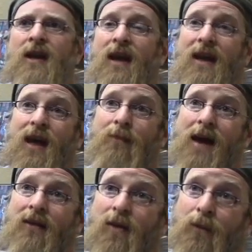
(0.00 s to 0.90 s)
And again,
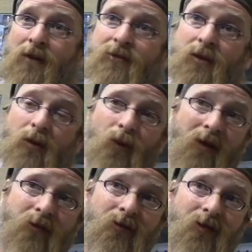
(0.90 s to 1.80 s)
back to the Princeton
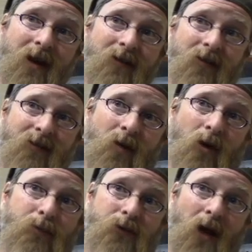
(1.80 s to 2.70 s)
Northwestern studies that say
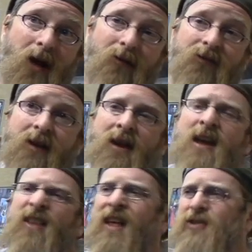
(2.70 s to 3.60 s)
we're a plutocracy,
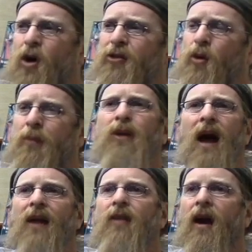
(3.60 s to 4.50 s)
that's also
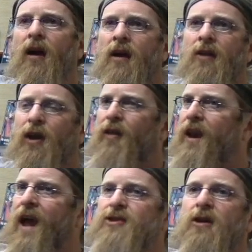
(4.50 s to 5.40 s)
implied there. That on the
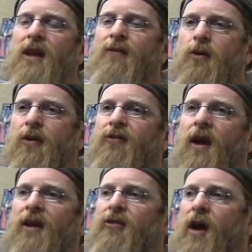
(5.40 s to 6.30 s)
national level, the
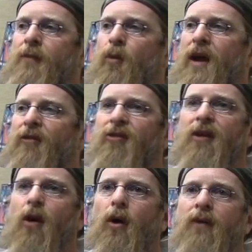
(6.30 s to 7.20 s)
studies claim that we had
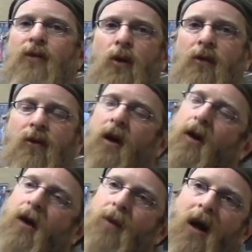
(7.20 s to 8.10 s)
zero influence
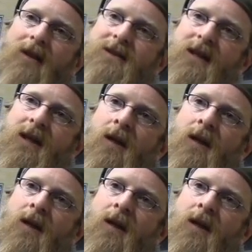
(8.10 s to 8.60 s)
on policy.